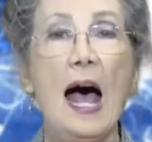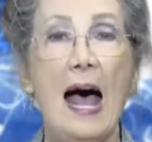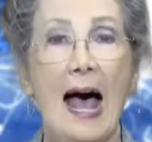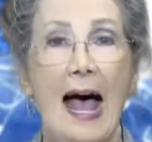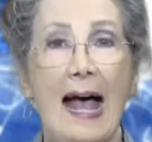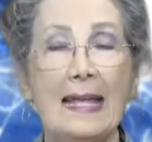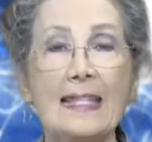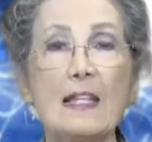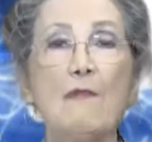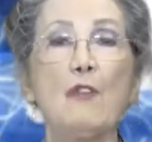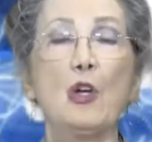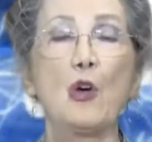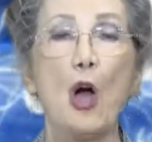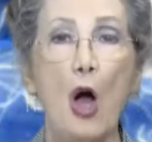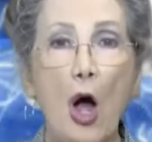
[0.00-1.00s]
eyes of
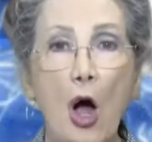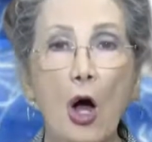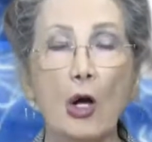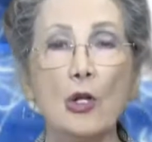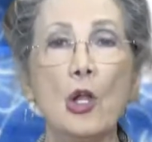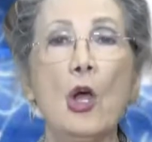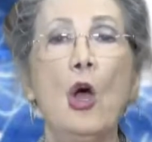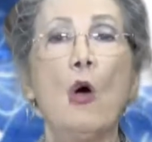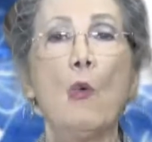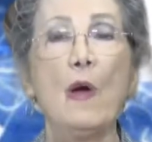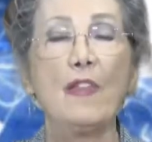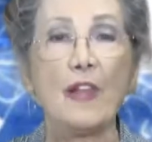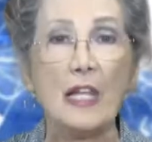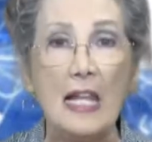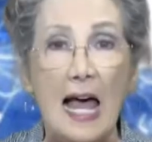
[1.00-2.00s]
your heart
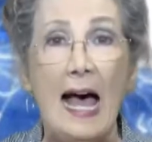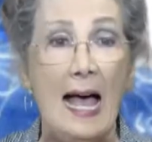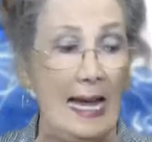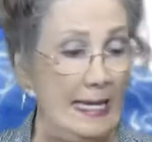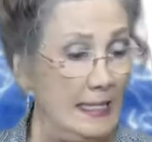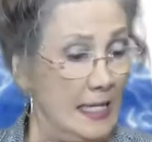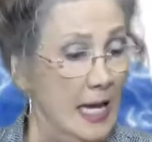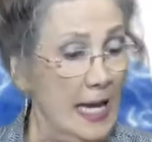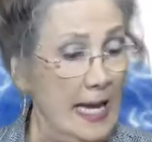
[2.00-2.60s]
with light,